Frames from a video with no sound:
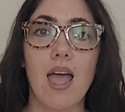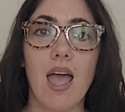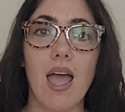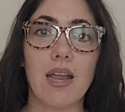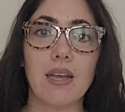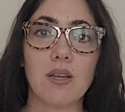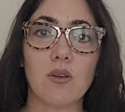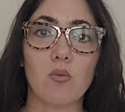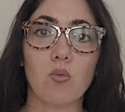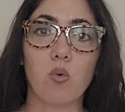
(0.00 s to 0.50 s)

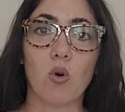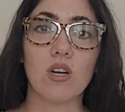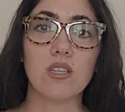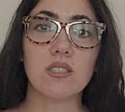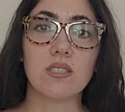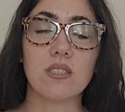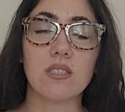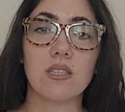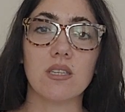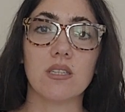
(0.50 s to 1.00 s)
And it
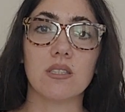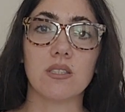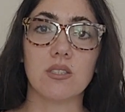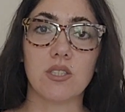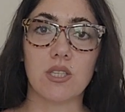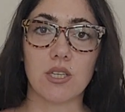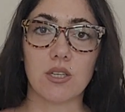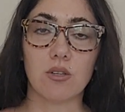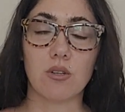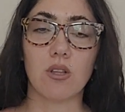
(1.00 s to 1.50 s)
wasn't
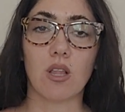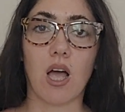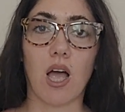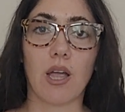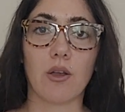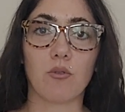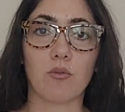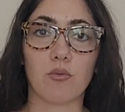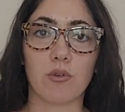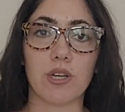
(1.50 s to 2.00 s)
until
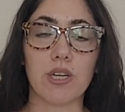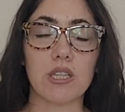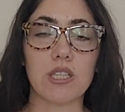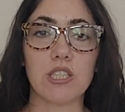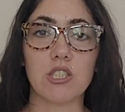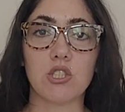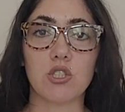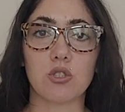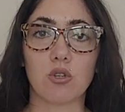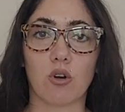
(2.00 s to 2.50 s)
I
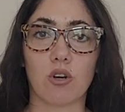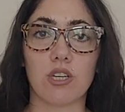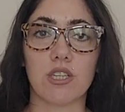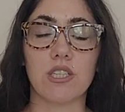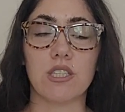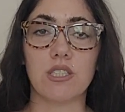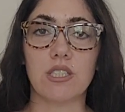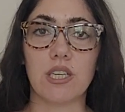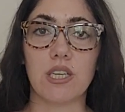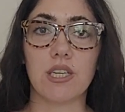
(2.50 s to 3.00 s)
really
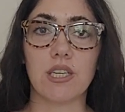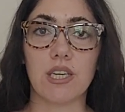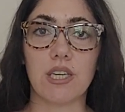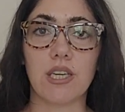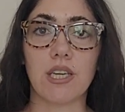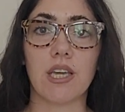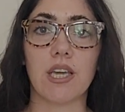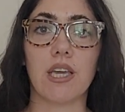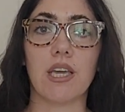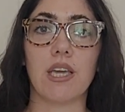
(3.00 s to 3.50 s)
started
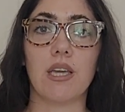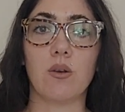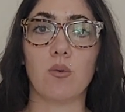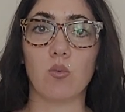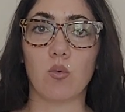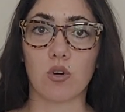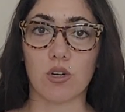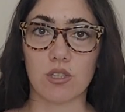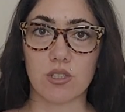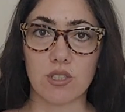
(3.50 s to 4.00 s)
digging
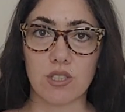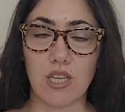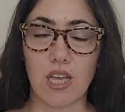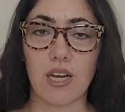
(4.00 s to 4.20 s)
inwards,